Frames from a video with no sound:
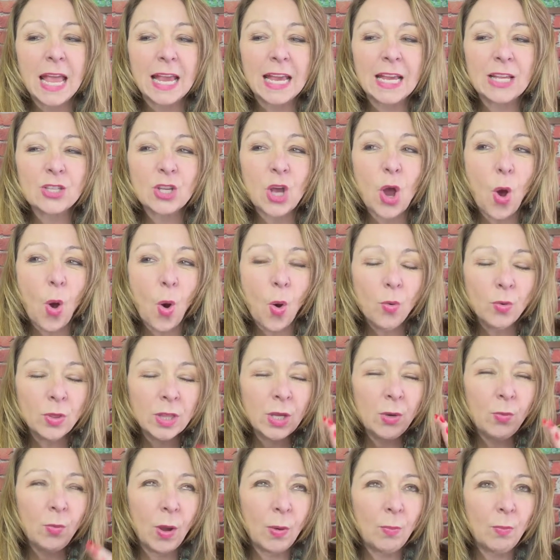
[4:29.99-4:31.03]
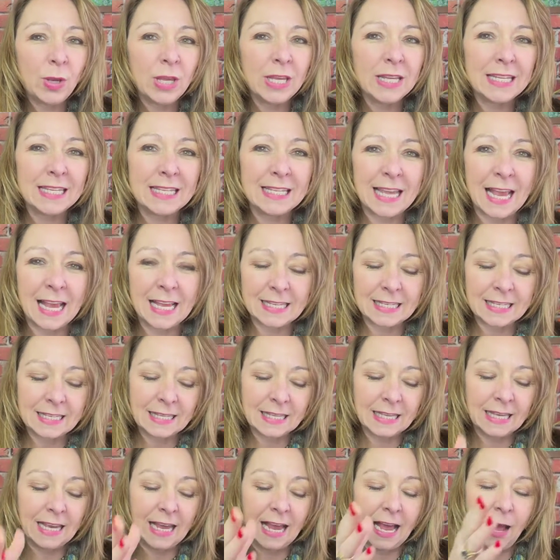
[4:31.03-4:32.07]
It's only when we assess
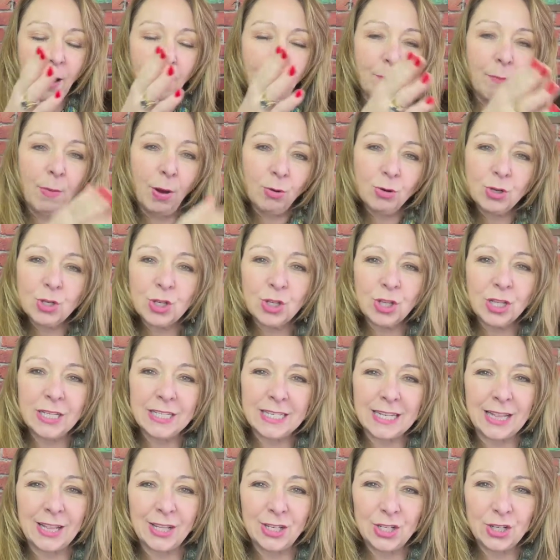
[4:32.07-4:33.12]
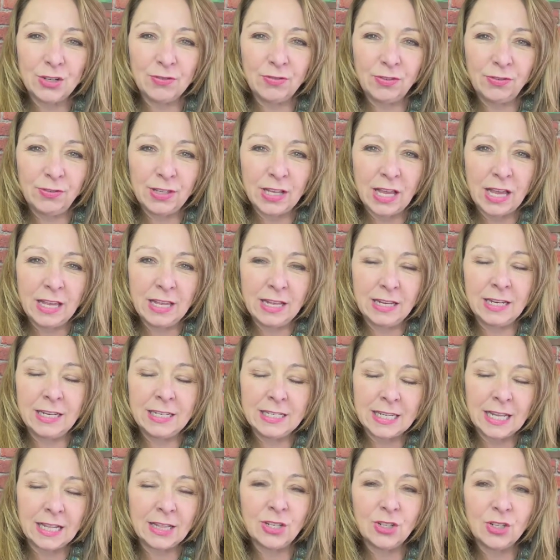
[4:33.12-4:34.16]
the emotional
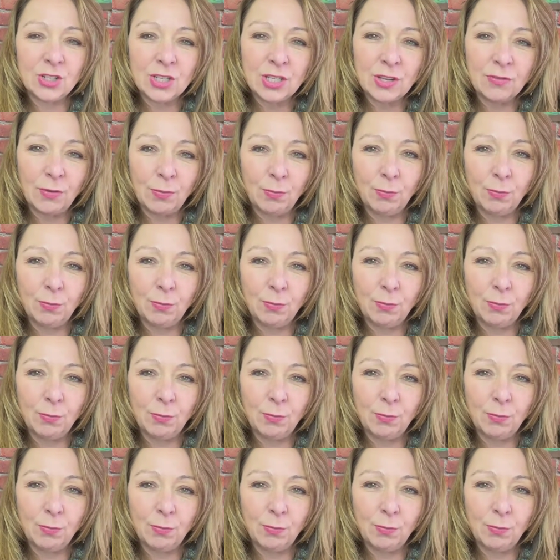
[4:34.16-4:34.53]
intelligence